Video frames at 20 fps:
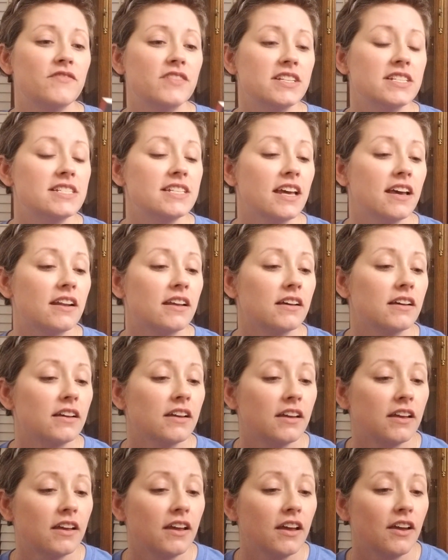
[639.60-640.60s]
vendetta,
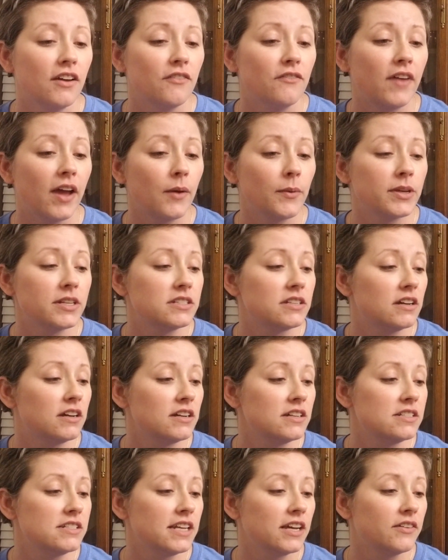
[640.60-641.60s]
vowing to
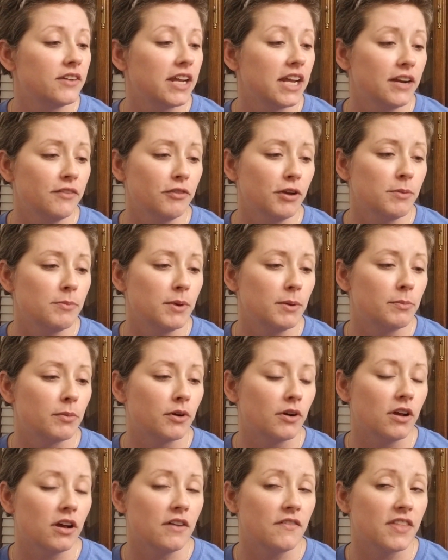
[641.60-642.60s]
hunt down every
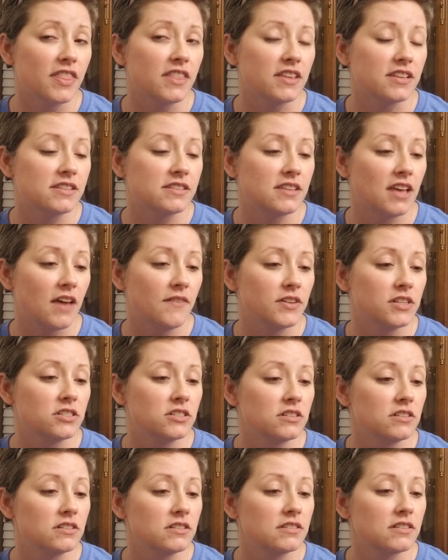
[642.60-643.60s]
member of the
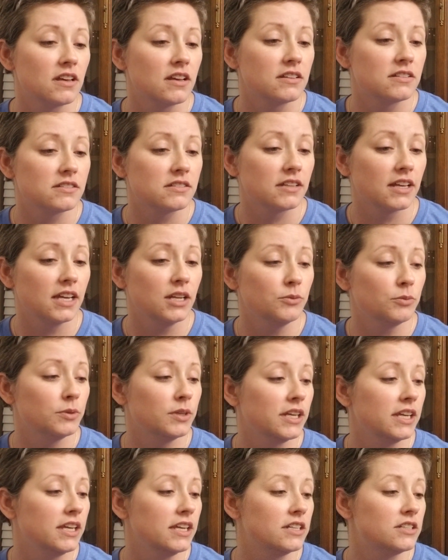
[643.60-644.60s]
Savages. Slade will
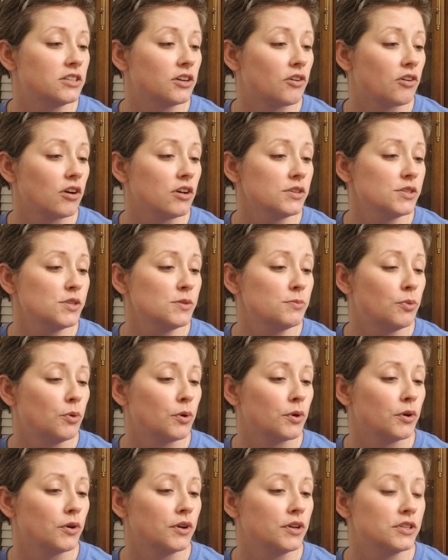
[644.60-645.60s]
need to cross the
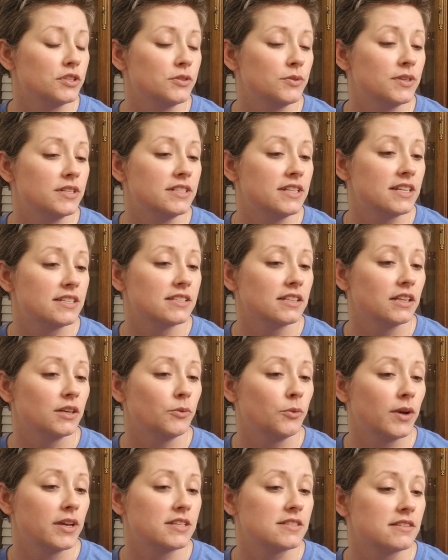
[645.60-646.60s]
border into a desolate
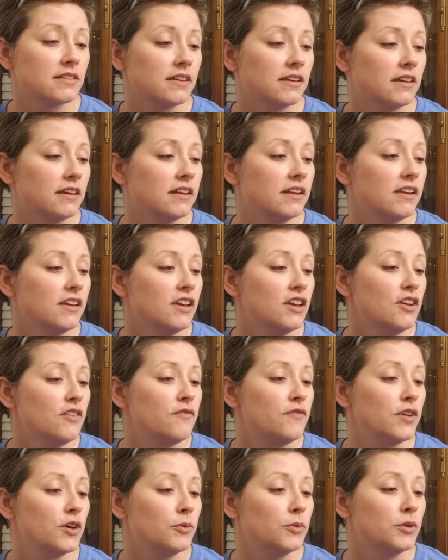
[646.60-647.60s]
wasteland
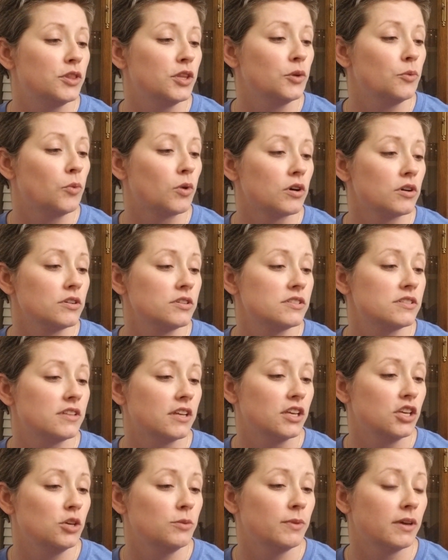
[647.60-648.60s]
filled with the worst that
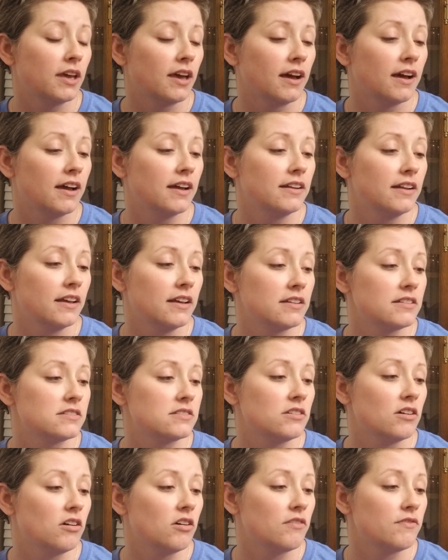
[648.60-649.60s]
humankind has
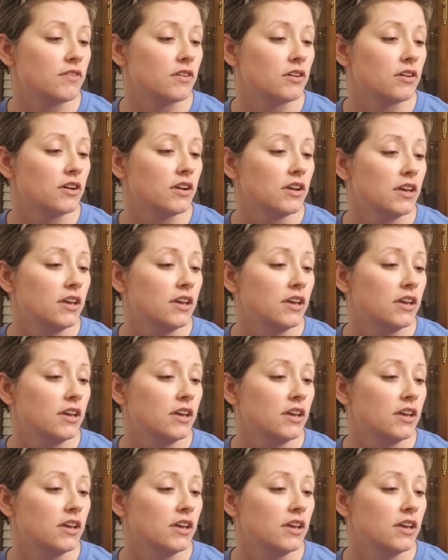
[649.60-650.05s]
to offer.